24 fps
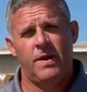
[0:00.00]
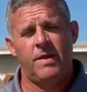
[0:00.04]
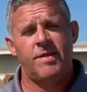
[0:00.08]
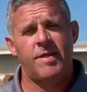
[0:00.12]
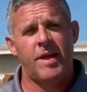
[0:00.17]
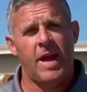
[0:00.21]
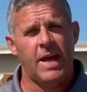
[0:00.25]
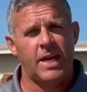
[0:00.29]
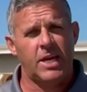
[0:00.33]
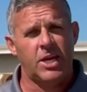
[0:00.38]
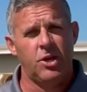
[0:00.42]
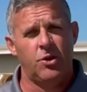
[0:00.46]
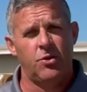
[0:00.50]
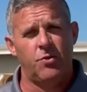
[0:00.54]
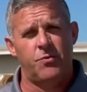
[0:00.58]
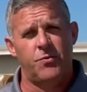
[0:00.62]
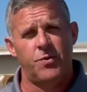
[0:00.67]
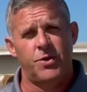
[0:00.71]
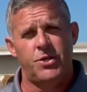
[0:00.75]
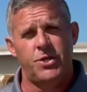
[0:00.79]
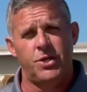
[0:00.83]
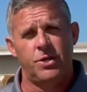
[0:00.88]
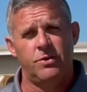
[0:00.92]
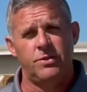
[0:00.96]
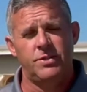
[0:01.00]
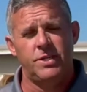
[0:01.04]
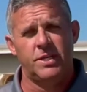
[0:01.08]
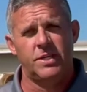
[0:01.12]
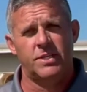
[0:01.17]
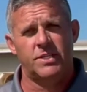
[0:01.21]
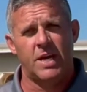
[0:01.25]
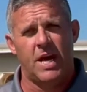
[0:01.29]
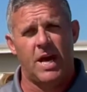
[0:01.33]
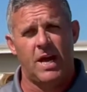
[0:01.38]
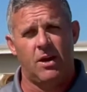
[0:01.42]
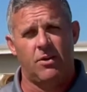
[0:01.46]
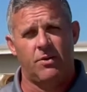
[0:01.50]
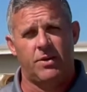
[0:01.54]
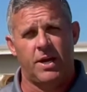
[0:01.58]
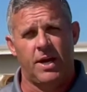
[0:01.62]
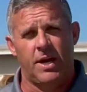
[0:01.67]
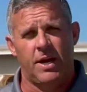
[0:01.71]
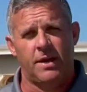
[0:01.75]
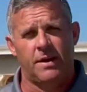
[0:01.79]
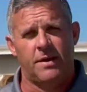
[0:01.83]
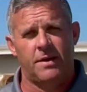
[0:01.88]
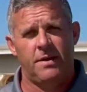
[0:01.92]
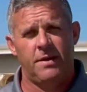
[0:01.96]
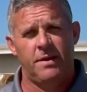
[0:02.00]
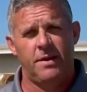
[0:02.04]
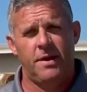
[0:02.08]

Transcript: Thank you for choosing Silo-King.